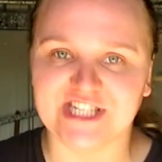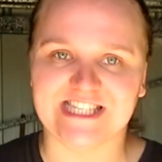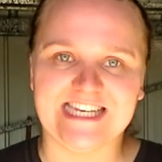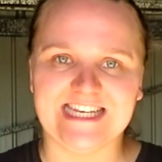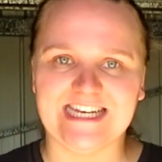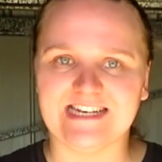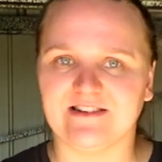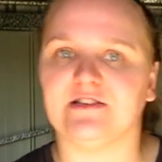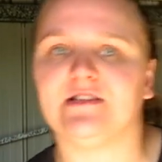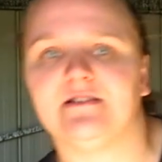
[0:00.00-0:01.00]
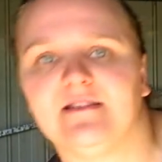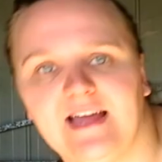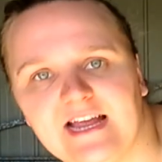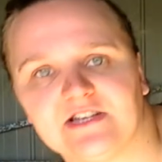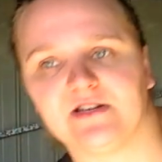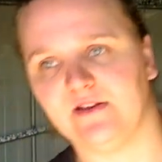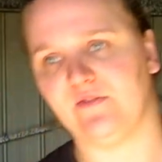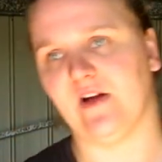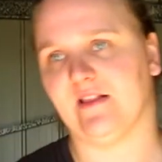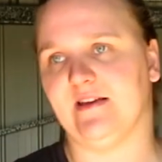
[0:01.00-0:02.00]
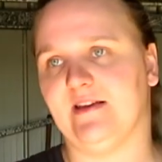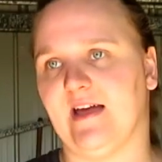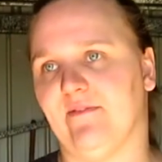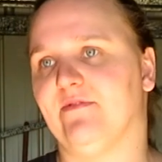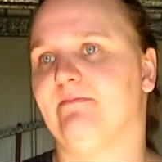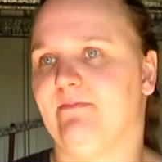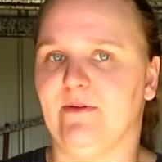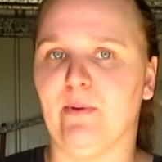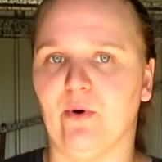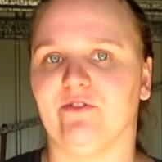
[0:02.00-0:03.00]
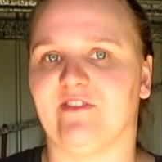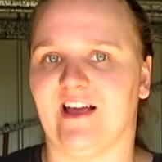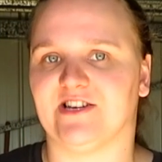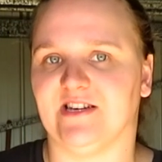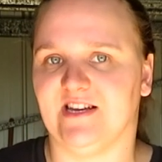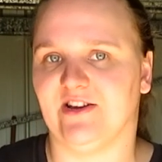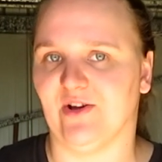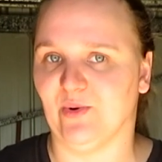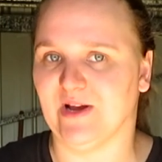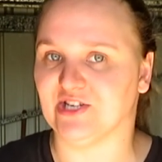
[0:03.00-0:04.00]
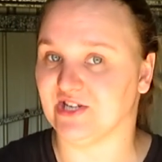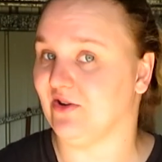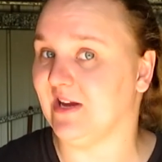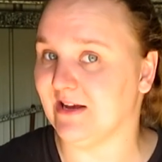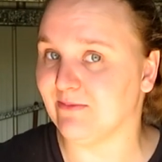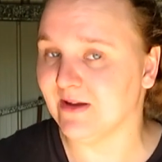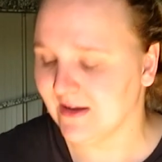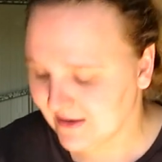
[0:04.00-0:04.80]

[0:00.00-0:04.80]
just in here until I actually finally have the balls to actually go and show him.